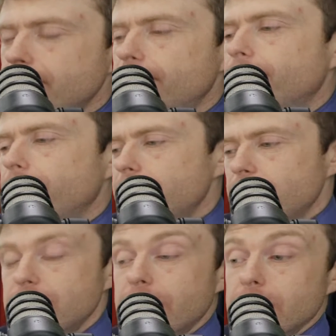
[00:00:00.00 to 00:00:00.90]
such
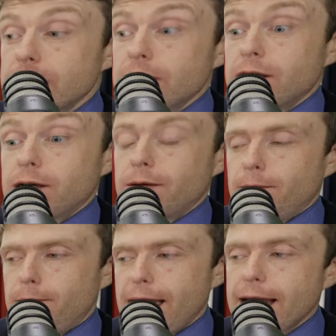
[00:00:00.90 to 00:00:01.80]
as
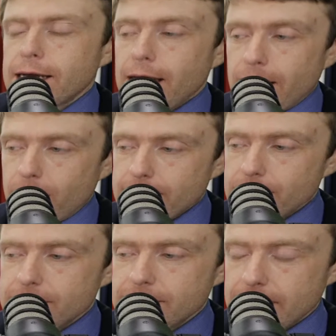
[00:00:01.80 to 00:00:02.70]
Mac and iOS, which
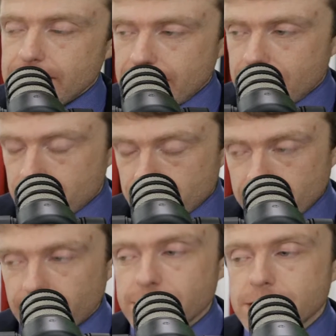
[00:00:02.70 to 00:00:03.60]
is an industry
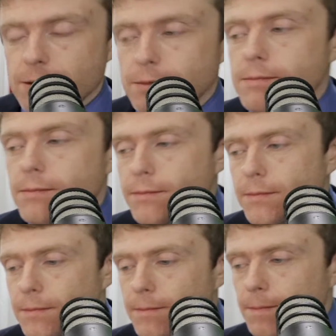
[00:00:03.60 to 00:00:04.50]
of its own,
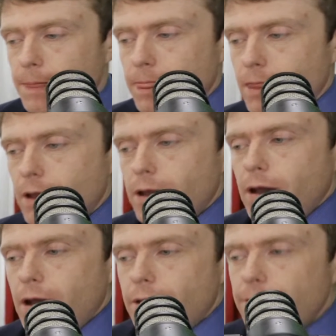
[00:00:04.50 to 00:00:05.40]

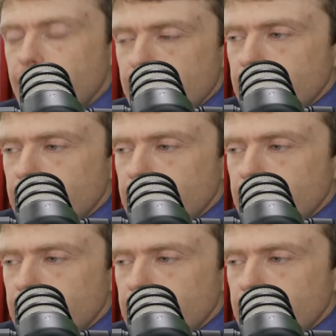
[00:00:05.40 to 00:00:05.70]
then